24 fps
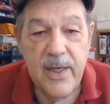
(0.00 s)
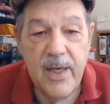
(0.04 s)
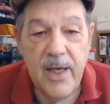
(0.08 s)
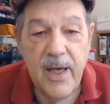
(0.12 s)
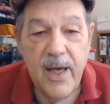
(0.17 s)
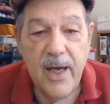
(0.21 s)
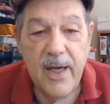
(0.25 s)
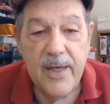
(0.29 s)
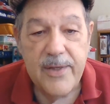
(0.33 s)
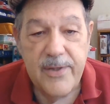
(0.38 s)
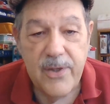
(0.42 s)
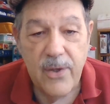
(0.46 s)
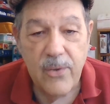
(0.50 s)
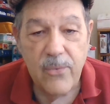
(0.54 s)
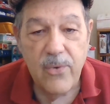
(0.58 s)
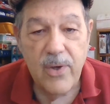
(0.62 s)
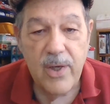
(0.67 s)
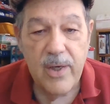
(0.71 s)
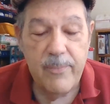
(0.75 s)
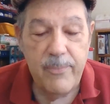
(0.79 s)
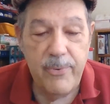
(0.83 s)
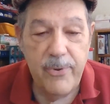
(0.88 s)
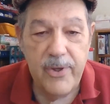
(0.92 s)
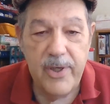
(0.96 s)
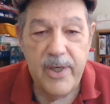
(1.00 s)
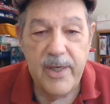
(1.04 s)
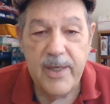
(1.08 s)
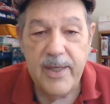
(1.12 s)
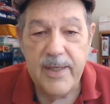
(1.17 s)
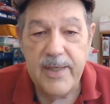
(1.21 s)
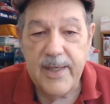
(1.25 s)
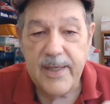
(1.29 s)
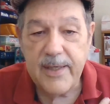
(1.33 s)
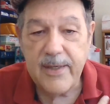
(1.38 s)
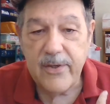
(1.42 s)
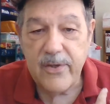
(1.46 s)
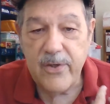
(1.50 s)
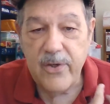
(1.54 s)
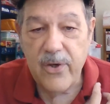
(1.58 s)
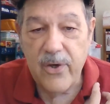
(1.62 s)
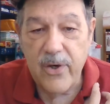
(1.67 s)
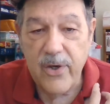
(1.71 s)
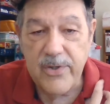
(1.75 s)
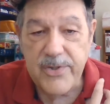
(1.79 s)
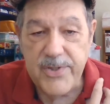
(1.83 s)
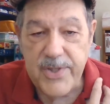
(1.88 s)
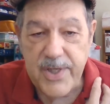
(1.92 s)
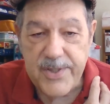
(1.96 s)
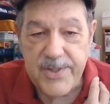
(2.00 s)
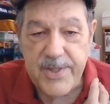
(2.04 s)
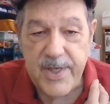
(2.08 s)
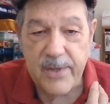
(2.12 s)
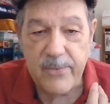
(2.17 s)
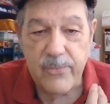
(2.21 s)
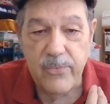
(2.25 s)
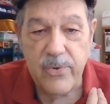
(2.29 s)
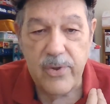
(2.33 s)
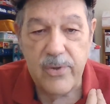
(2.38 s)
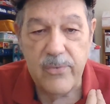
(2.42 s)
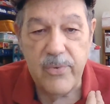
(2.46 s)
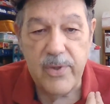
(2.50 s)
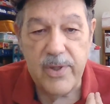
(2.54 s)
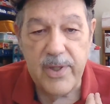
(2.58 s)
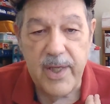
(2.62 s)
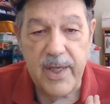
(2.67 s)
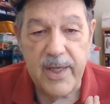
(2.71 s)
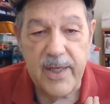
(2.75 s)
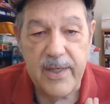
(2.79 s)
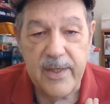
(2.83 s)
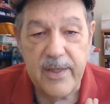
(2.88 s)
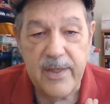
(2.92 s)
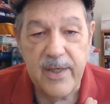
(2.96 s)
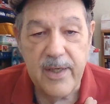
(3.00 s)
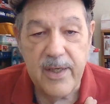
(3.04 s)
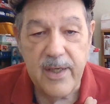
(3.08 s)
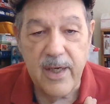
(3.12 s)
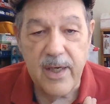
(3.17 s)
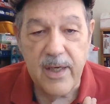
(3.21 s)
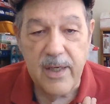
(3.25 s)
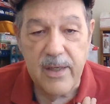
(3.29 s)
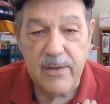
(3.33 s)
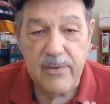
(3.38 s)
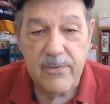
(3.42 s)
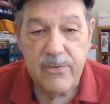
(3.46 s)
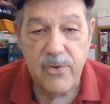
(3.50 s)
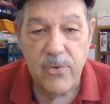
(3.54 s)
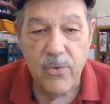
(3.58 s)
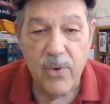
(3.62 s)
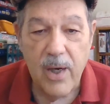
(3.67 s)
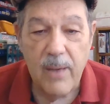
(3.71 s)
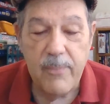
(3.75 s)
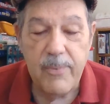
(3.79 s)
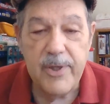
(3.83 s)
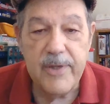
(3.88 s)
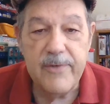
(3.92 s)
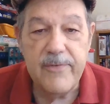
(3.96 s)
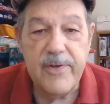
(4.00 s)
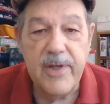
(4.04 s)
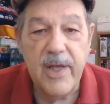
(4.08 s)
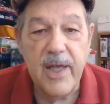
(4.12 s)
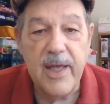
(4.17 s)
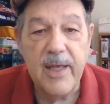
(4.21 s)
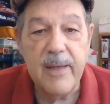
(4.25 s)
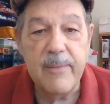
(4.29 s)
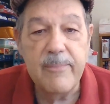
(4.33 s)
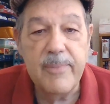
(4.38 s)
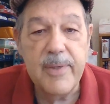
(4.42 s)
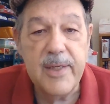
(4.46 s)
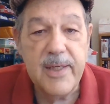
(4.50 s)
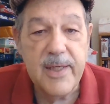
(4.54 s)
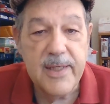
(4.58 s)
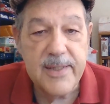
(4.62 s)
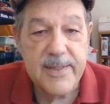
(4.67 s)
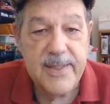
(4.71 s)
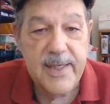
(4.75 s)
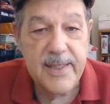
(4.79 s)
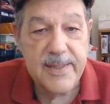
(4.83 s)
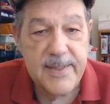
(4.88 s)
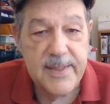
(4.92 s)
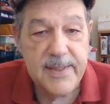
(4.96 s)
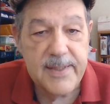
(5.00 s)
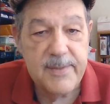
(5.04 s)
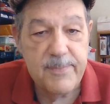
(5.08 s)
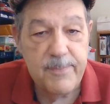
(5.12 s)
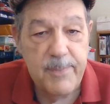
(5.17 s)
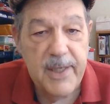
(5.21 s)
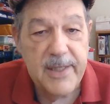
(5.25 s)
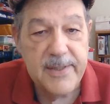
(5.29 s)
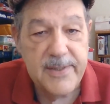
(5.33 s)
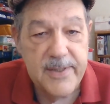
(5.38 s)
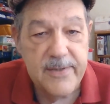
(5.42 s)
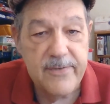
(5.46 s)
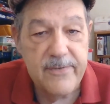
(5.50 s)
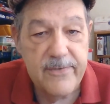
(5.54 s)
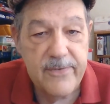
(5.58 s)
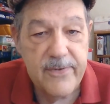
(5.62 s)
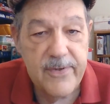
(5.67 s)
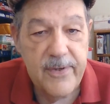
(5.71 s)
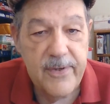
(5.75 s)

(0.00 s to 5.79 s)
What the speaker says: I don't want to put in a deck of cards as I would with a cooperative game because that's expensive.